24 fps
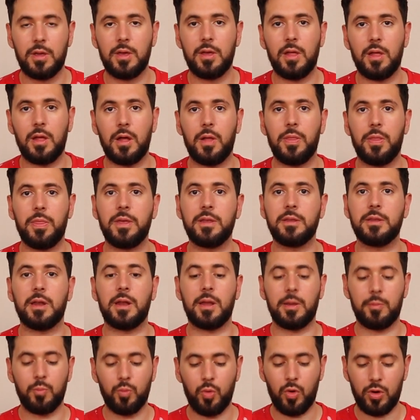a thing that
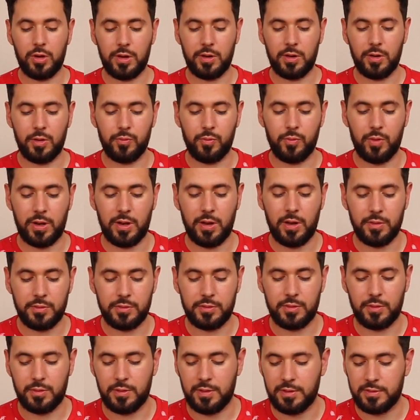I'm working on right now, so
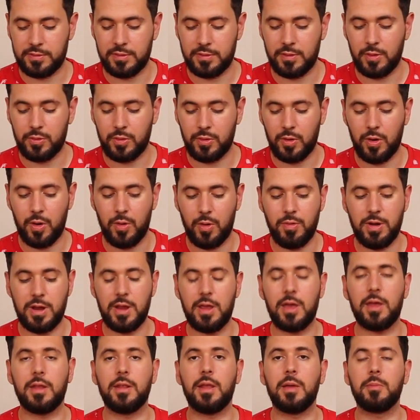there's not a hurry,
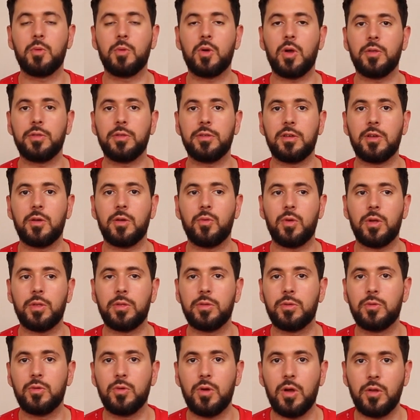and I'm counting around
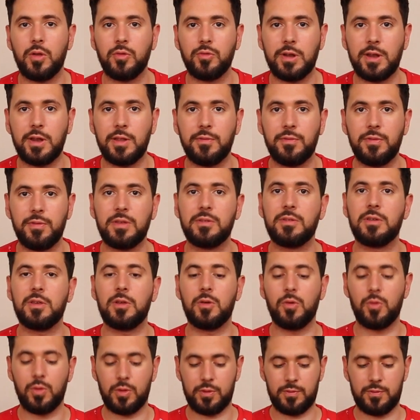250
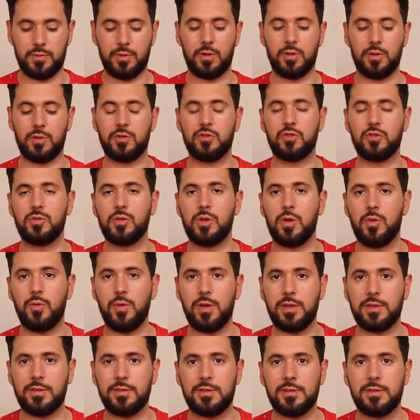euros for the shoulder
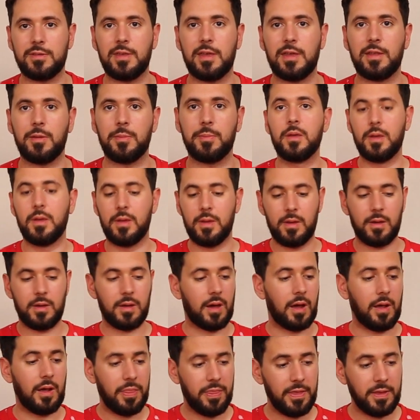rest setup. I
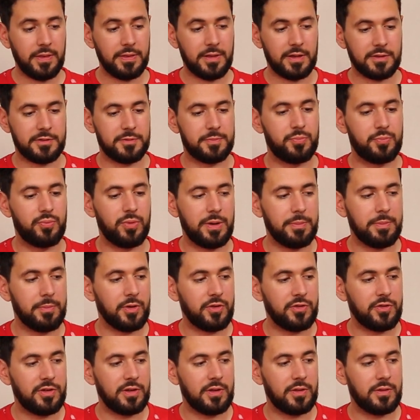think that's pretty
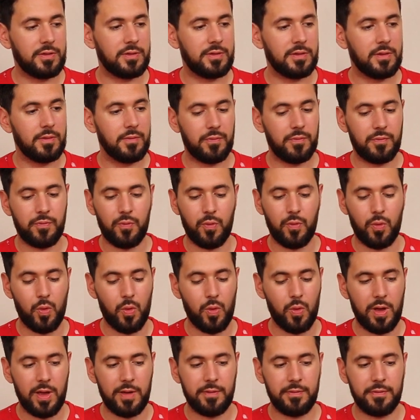much it for
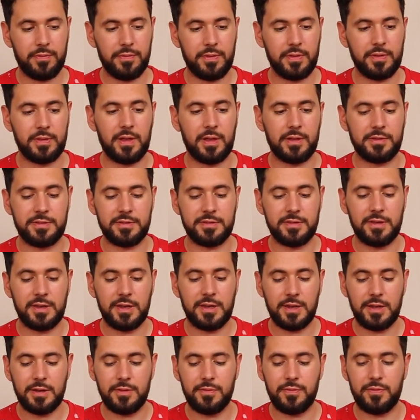everything that's
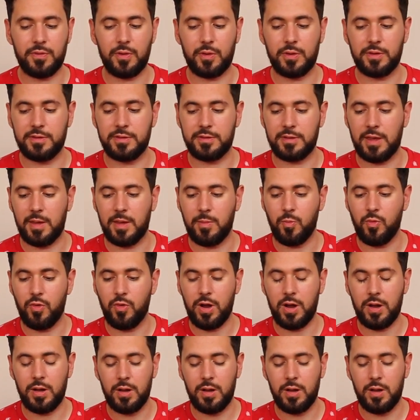needed for this camera.